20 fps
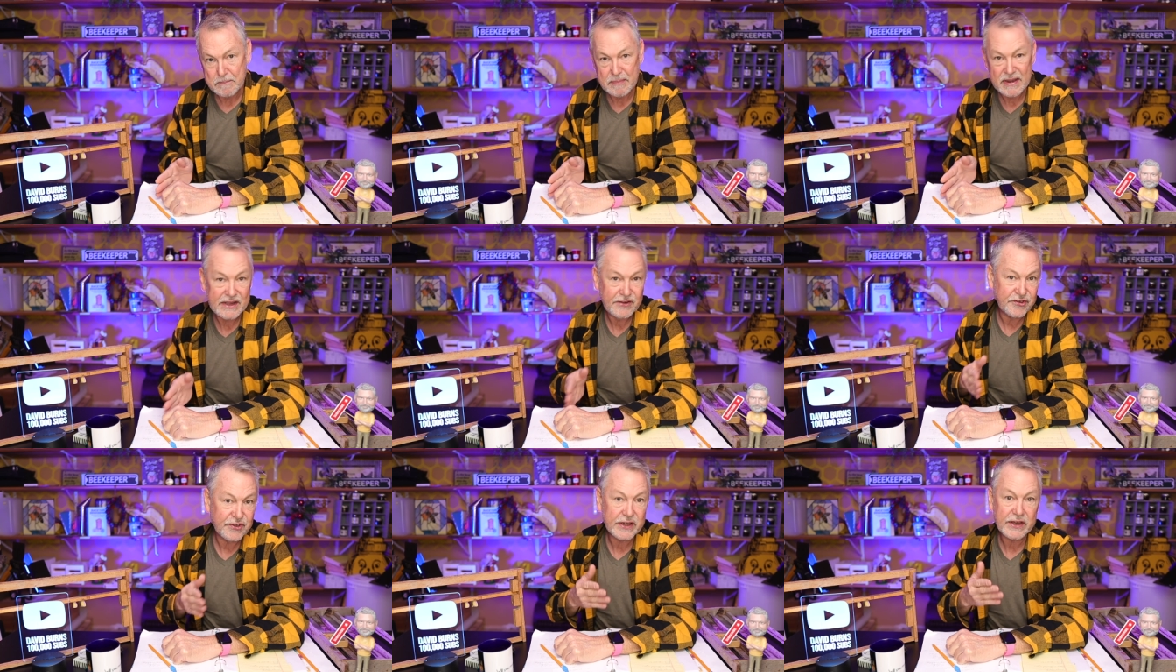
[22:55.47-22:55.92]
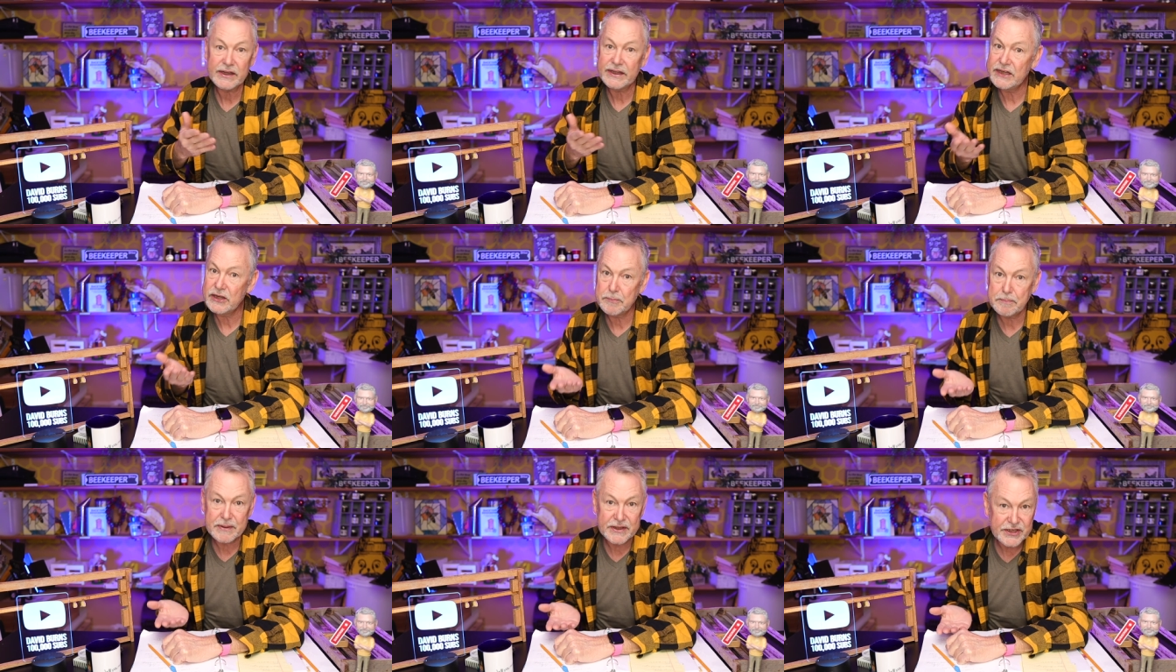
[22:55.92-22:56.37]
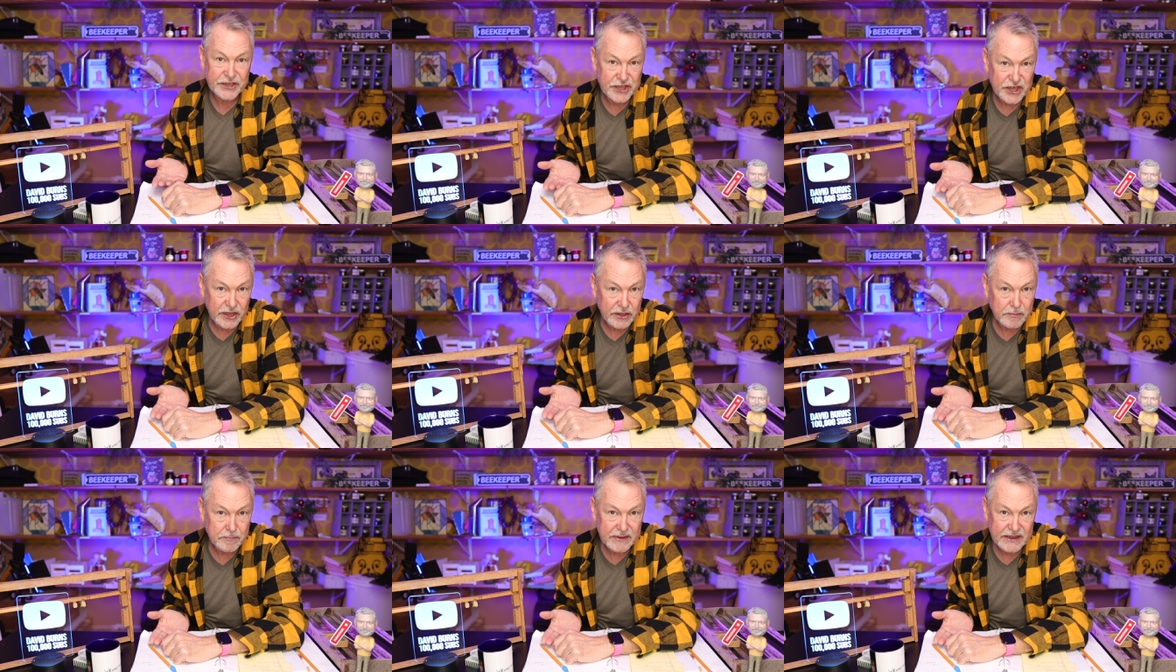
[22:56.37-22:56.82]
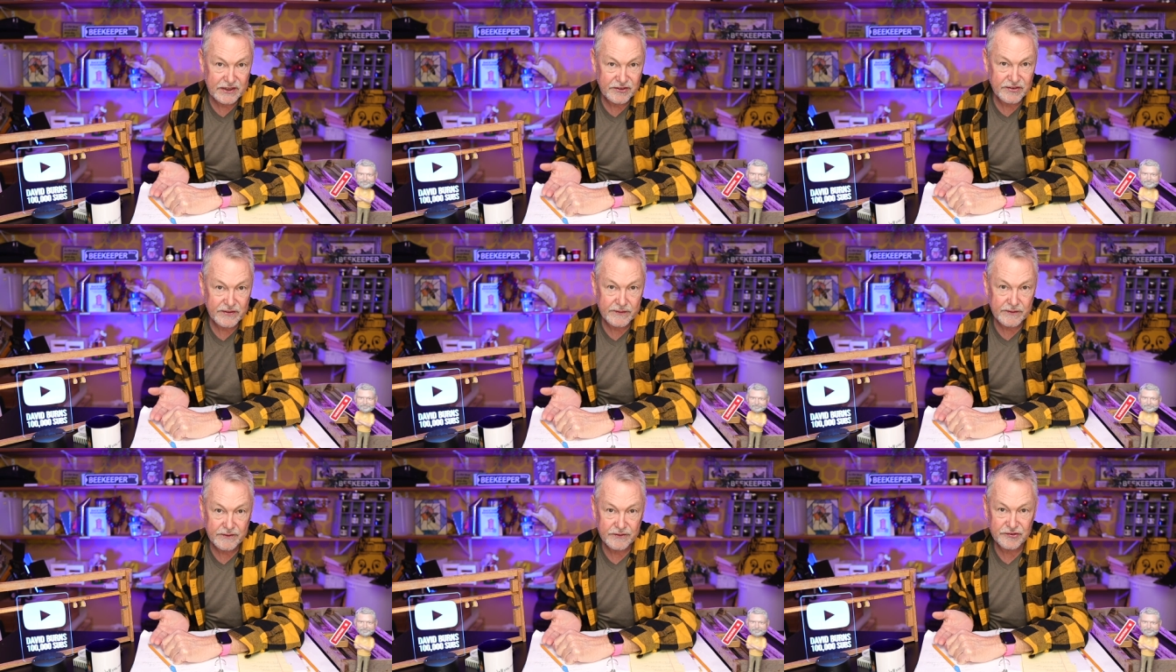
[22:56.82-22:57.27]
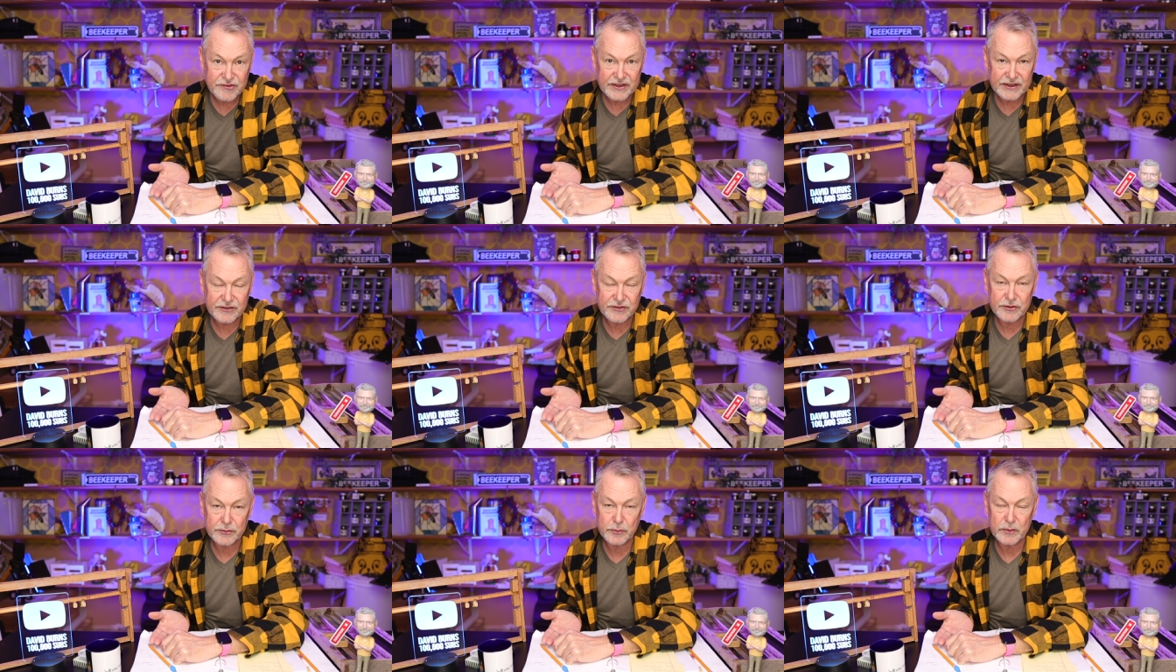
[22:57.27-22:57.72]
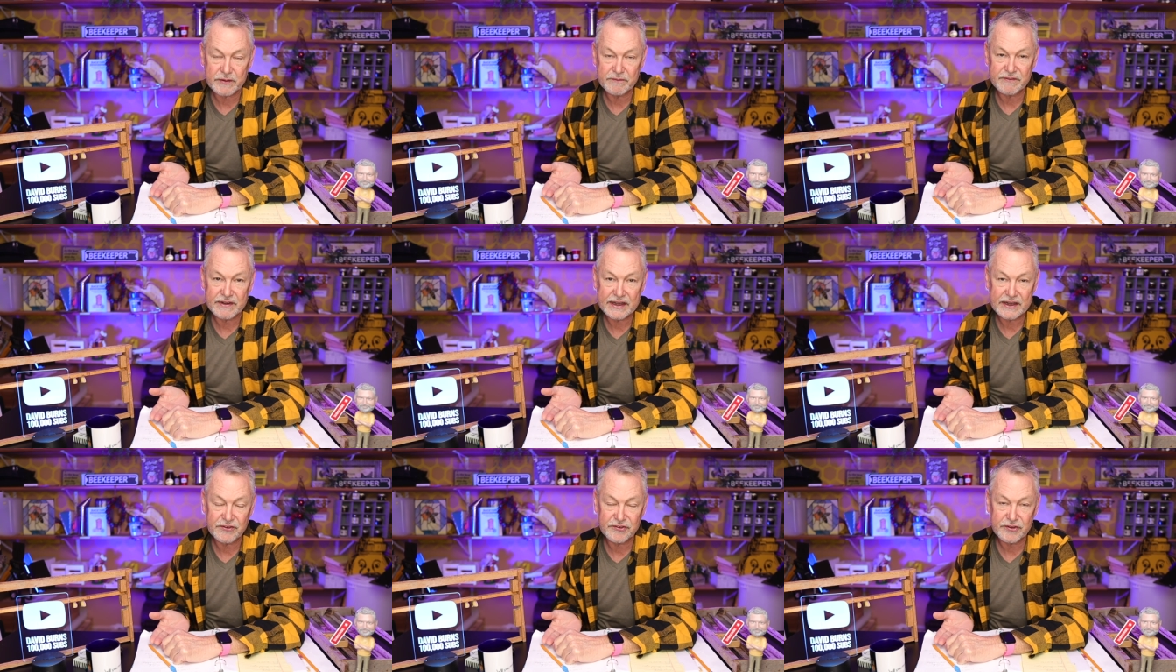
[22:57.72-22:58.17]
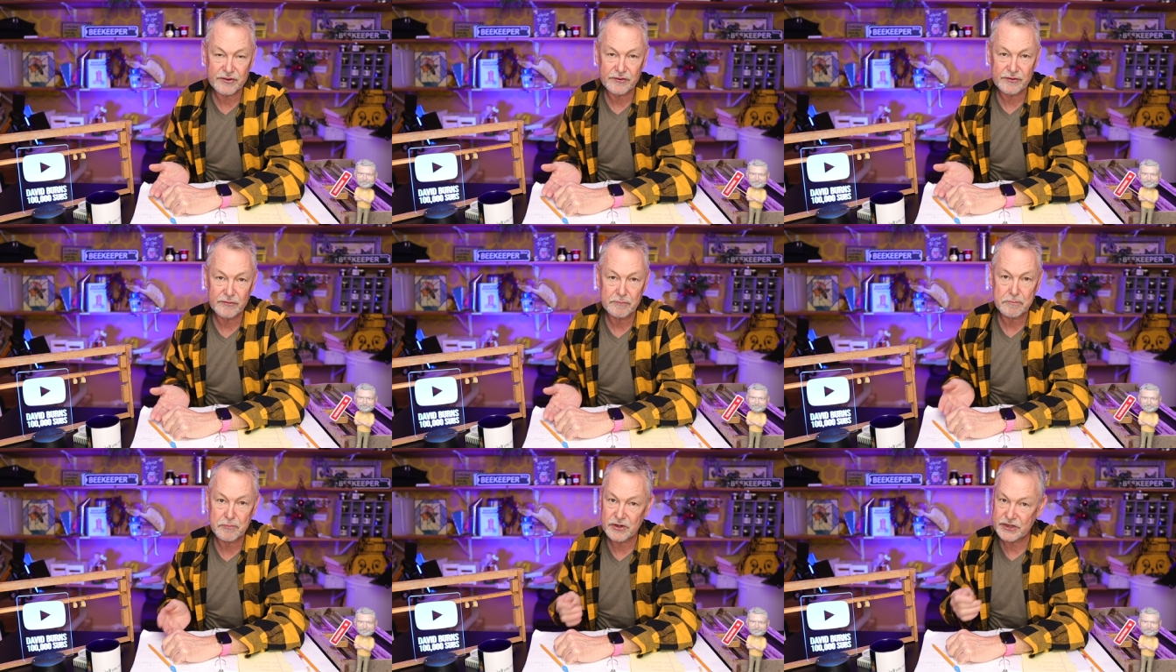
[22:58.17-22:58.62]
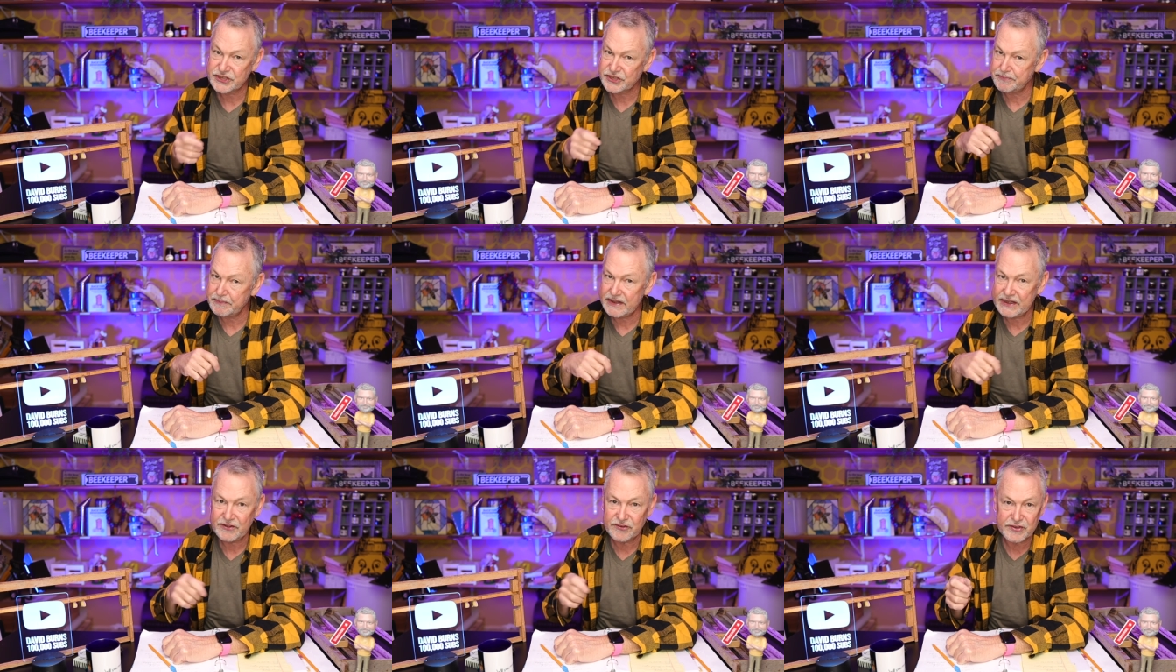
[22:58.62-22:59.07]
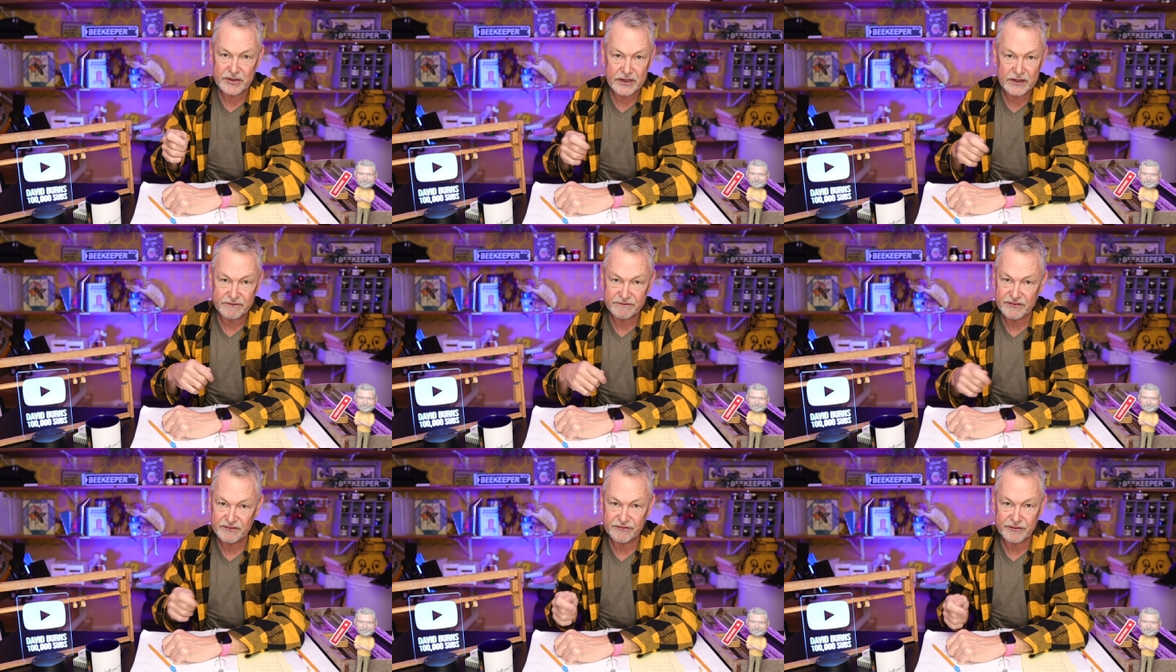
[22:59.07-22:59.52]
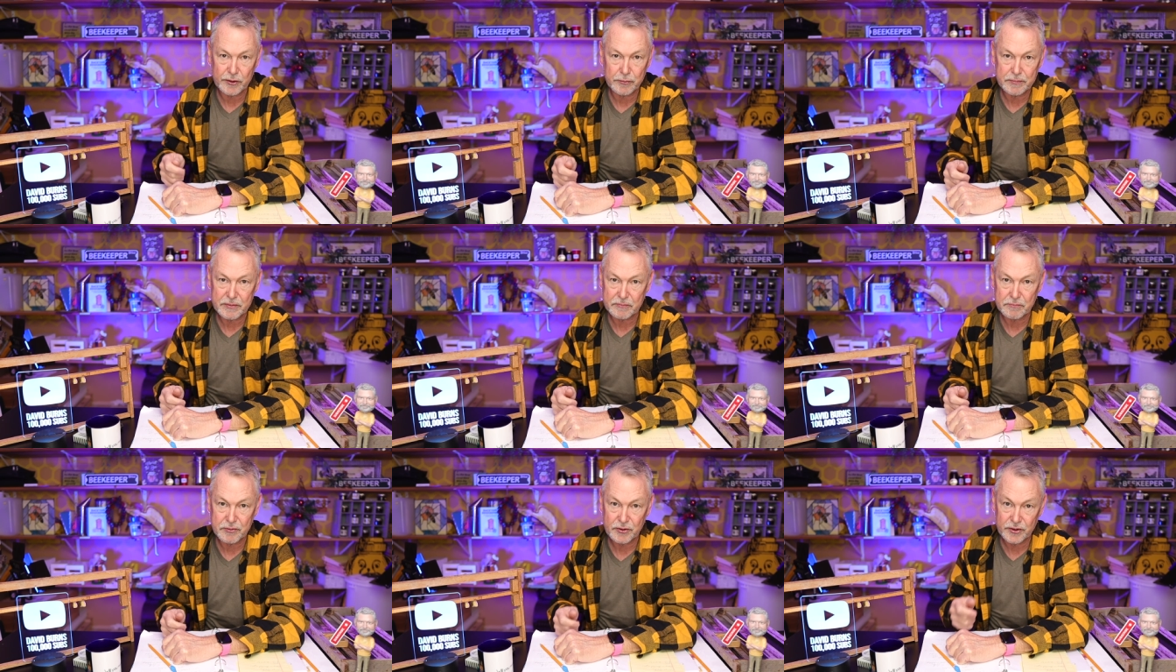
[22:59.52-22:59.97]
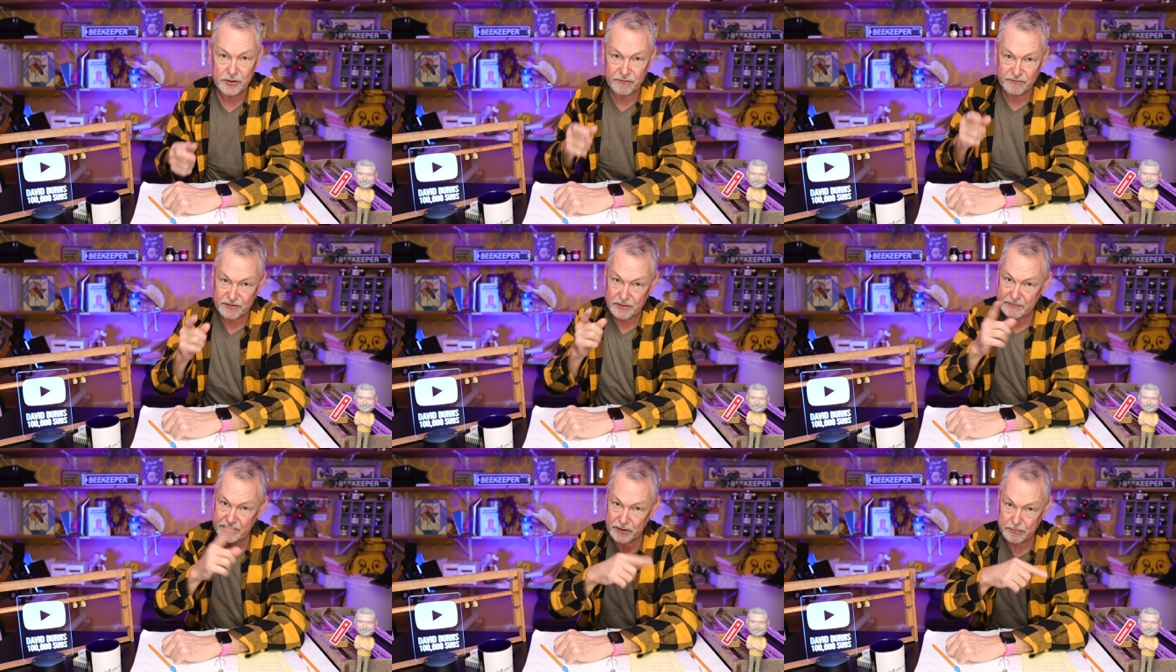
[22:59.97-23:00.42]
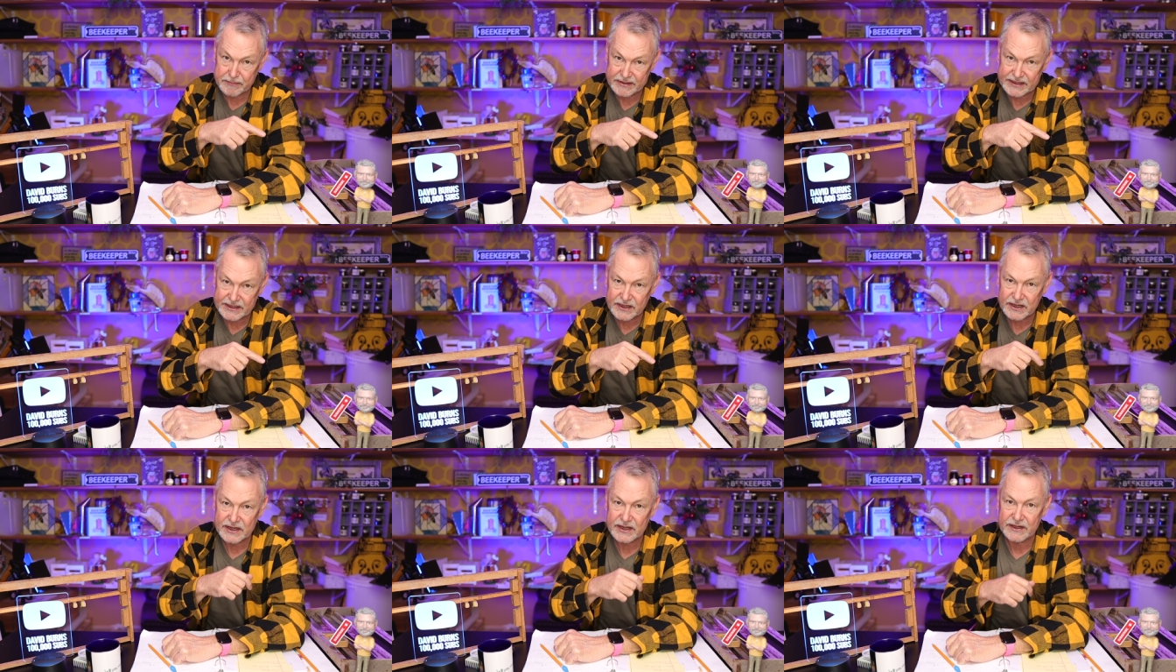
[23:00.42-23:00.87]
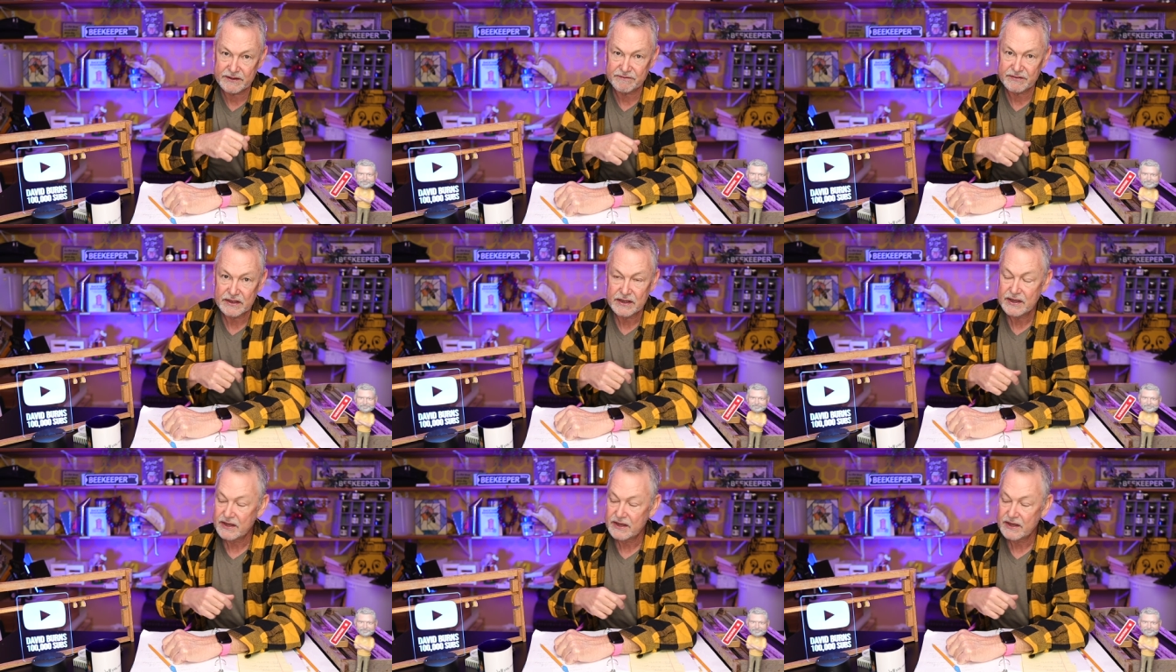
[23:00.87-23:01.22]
Basically, you put young bees in there, 6 to 12 days old, brush bees off of open brood from your big hive,